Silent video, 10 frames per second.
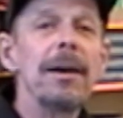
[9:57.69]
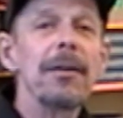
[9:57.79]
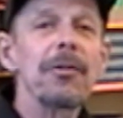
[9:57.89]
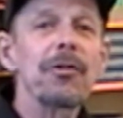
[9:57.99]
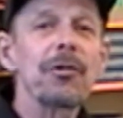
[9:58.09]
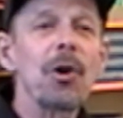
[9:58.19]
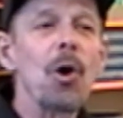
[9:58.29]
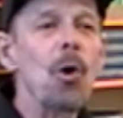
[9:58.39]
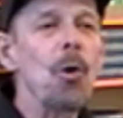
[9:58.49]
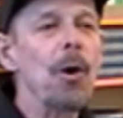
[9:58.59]

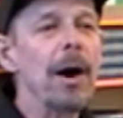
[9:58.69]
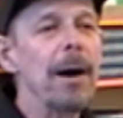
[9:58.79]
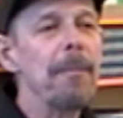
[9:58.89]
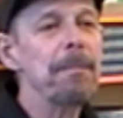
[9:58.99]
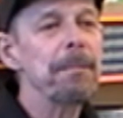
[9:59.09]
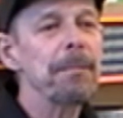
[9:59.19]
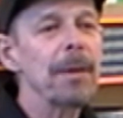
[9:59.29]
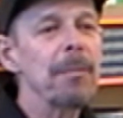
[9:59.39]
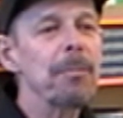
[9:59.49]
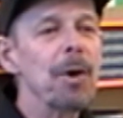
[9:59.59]
So
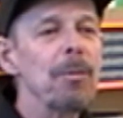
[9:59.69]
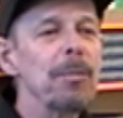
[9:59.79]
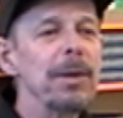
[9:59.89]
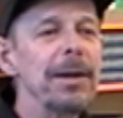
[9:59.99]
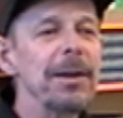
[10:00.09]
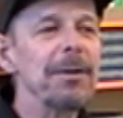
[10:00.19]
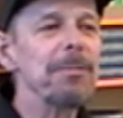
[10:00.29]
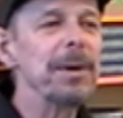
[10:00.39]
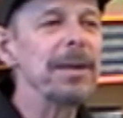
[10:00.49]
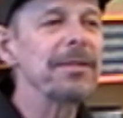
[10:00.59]
probably there will
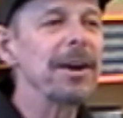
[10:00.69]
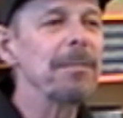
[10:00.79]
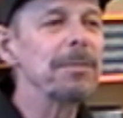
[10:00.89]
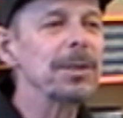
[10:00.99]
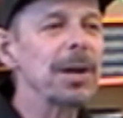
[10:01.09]
be some